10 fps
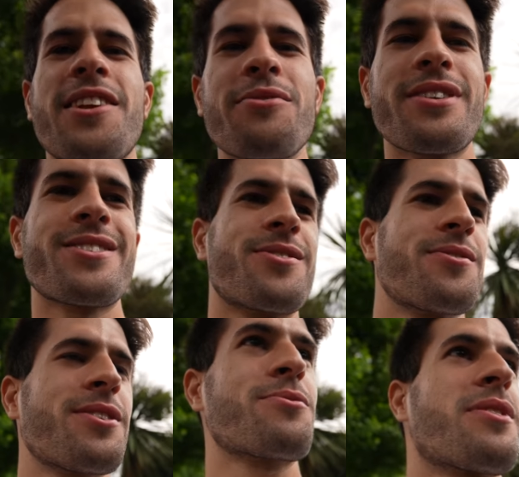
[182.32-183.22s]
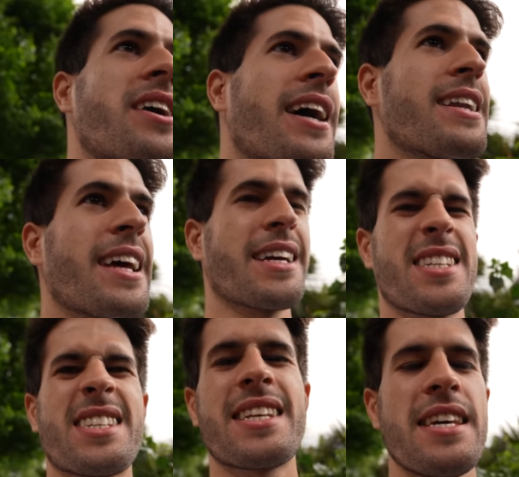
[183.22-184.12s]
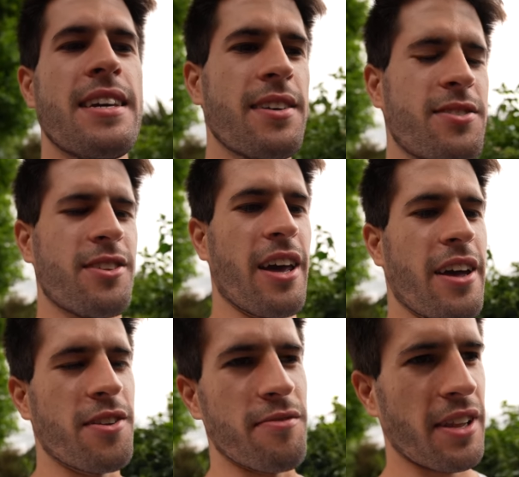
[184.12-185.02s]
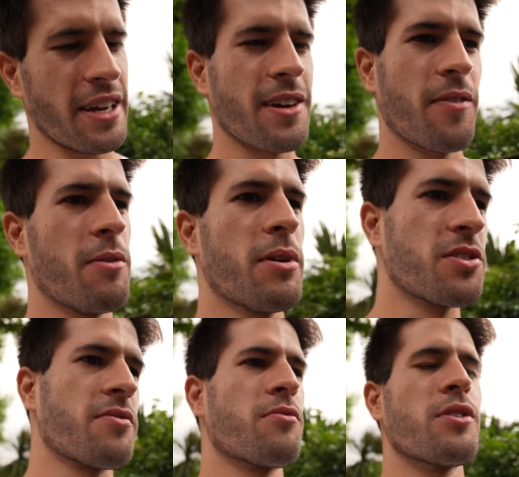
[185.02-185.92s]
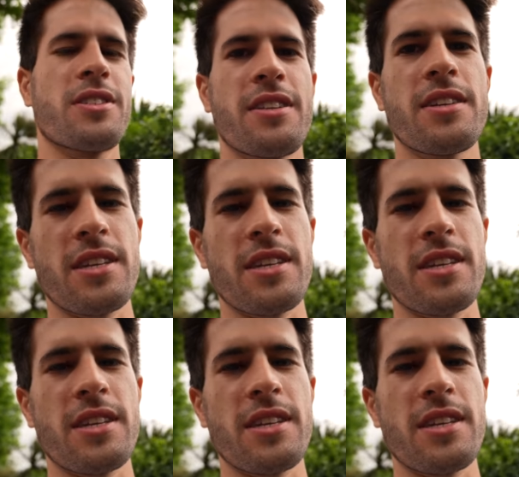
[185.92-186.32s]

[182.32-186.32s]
anyone else do this where they add like ski to the end of like a bunch of words that they